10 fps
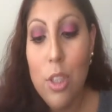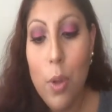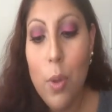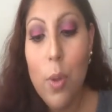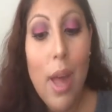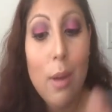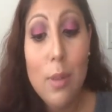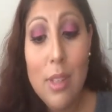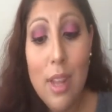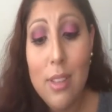So
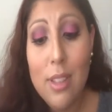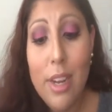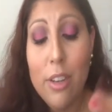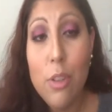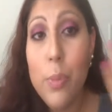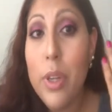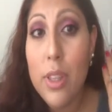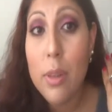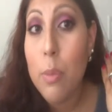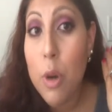I was not scared to
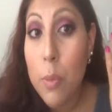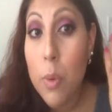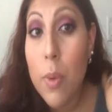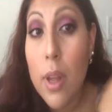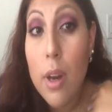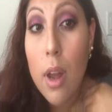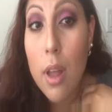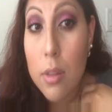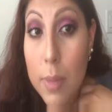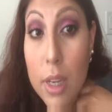put the purple one
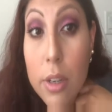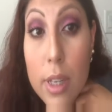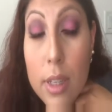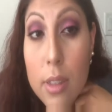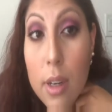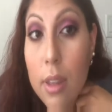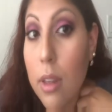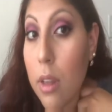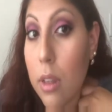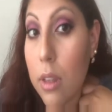on my crease, and
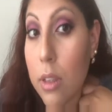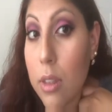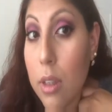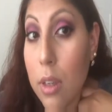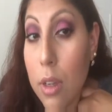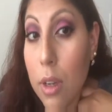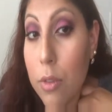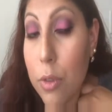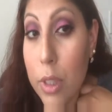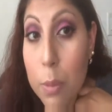I think it looks
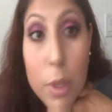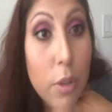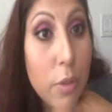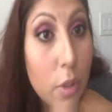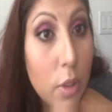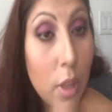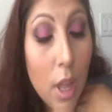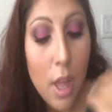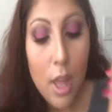really beautiful.